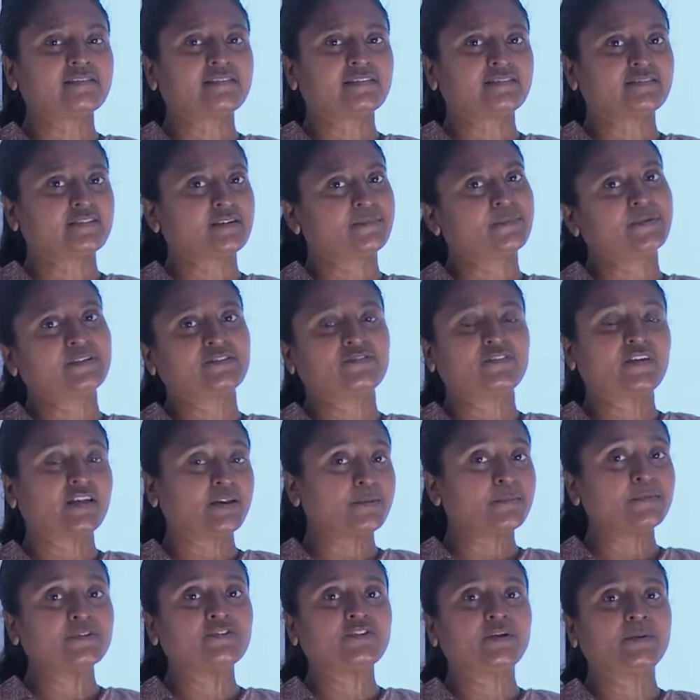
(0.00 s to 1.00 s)
system is very
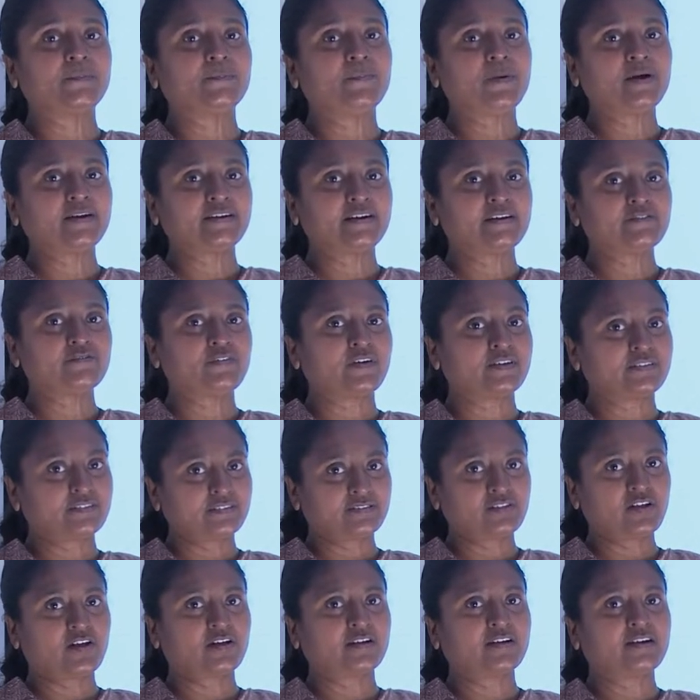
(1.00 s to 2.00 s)
much important for
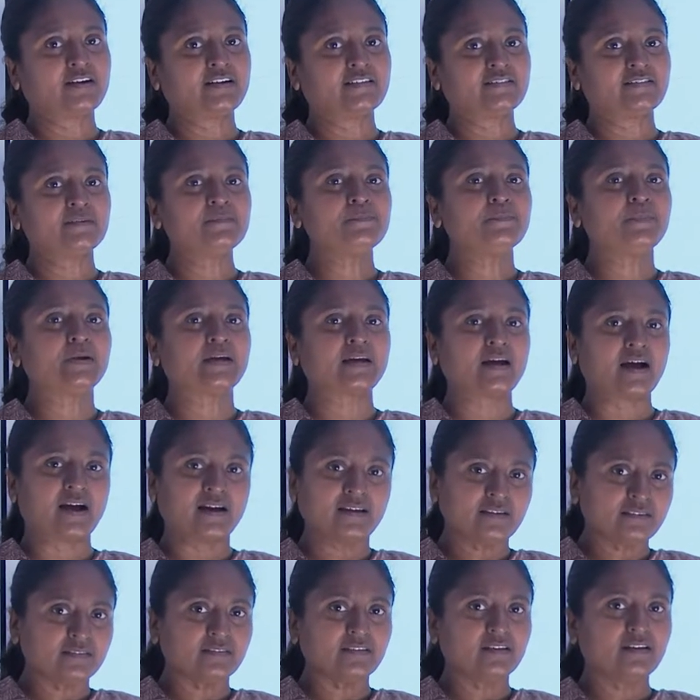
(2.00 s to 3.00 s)
this organism
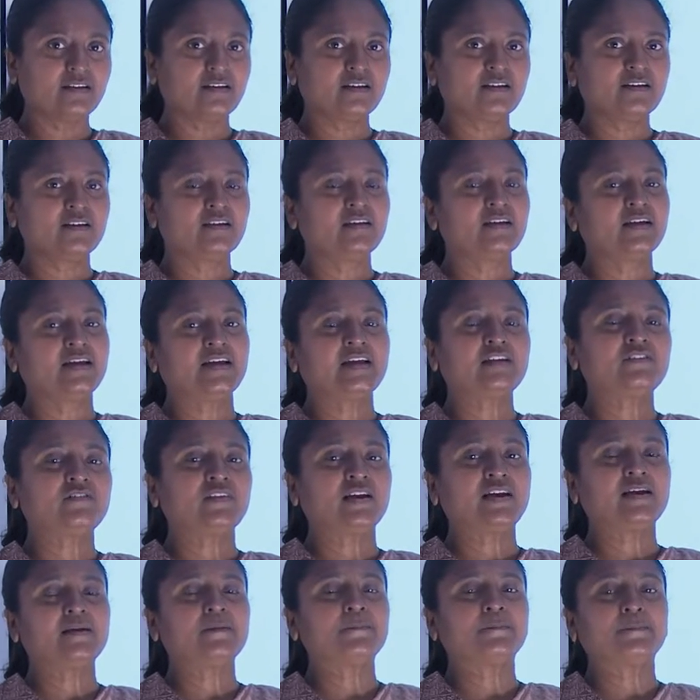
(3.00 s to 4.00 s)
because it
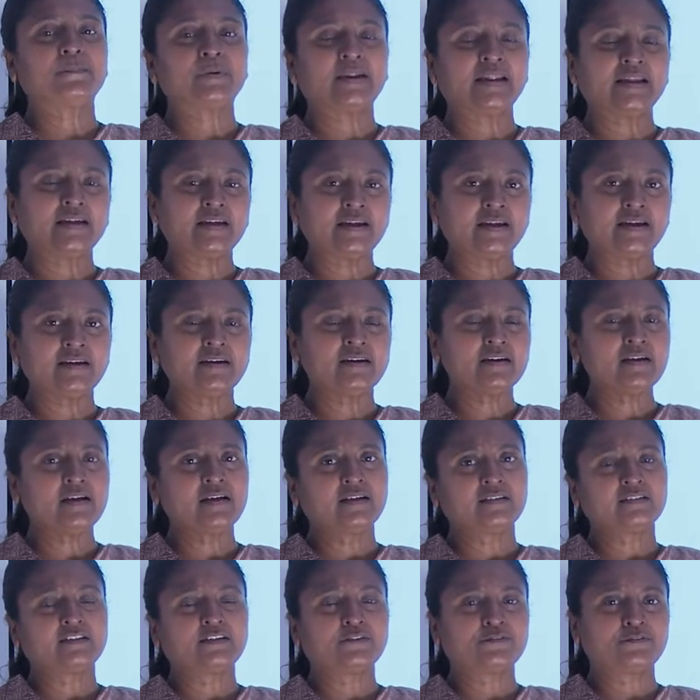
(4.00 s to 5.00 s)
will bring in
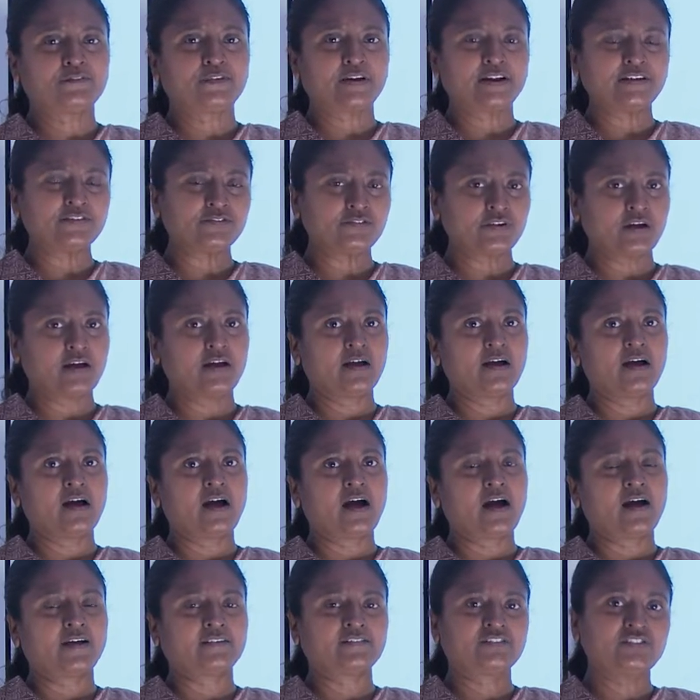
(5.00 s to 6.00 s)
the fresh
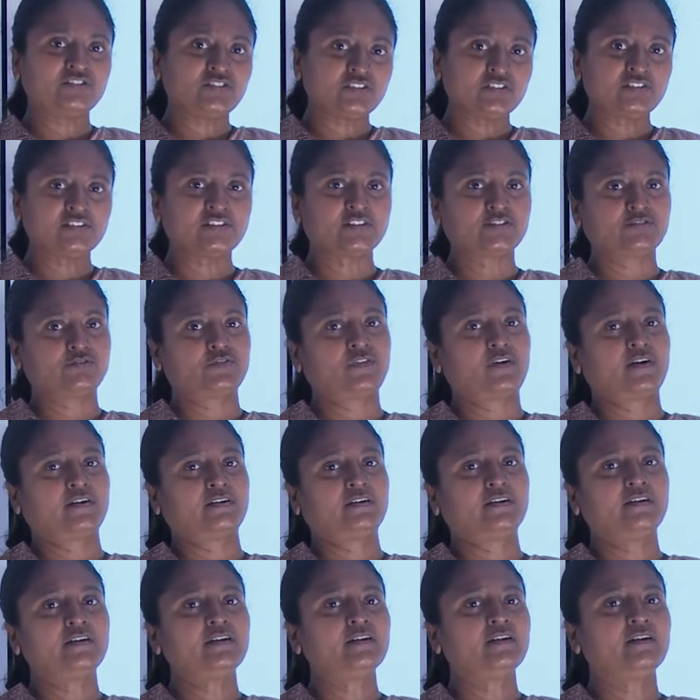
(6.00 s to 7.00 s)
oxygen rich
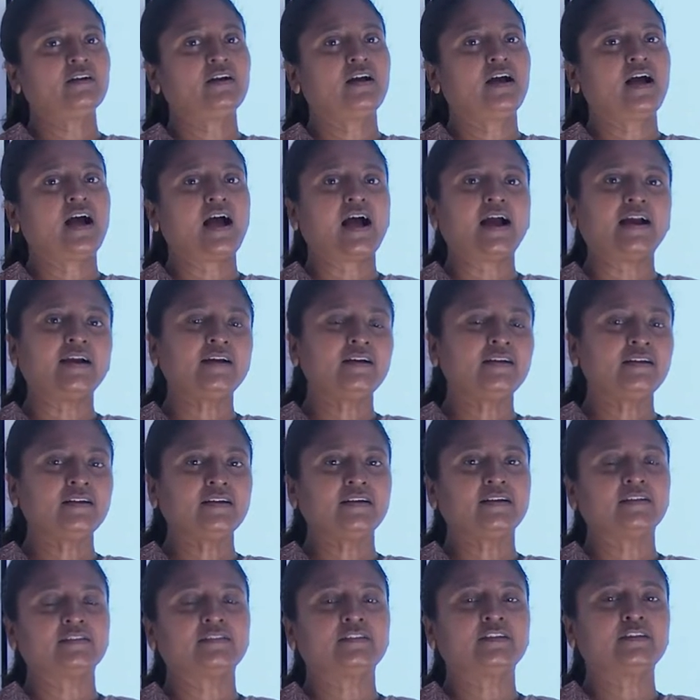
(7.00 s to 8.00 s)
water and
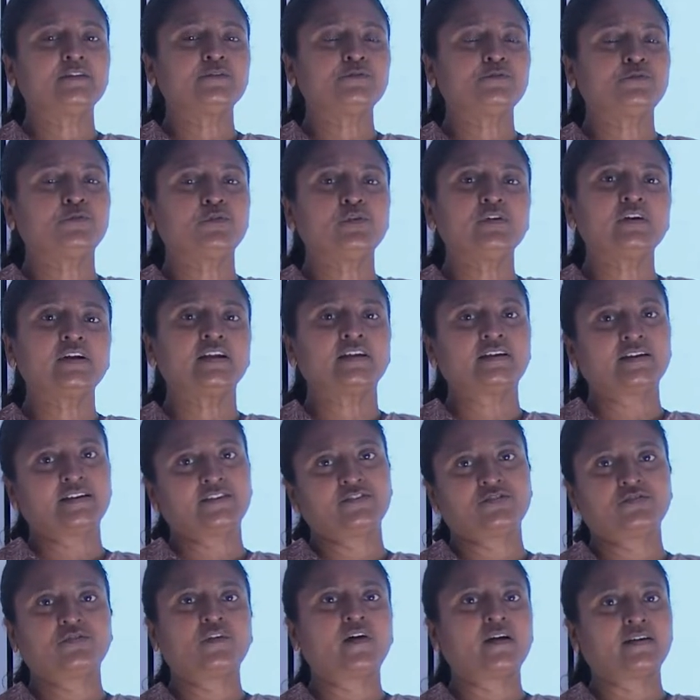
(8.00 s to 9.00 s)
the food
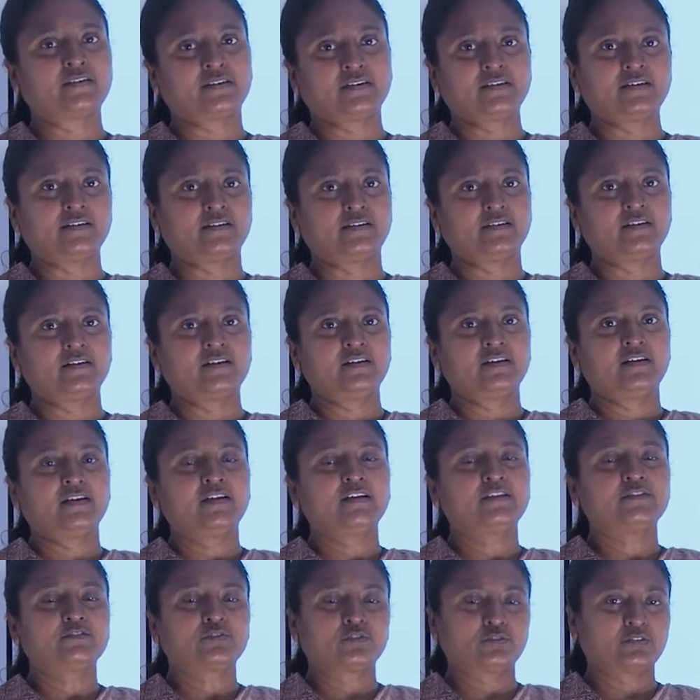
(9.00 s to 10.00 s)
rich water
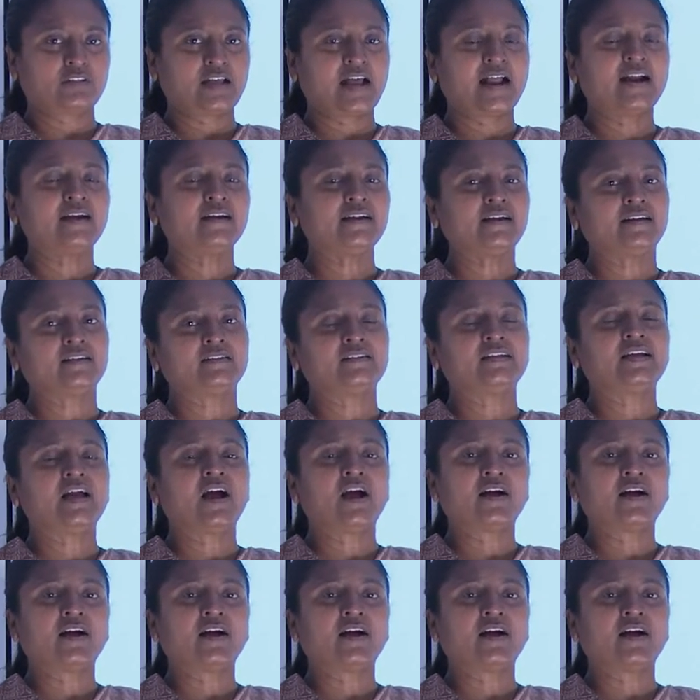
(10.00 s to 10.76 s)
so that the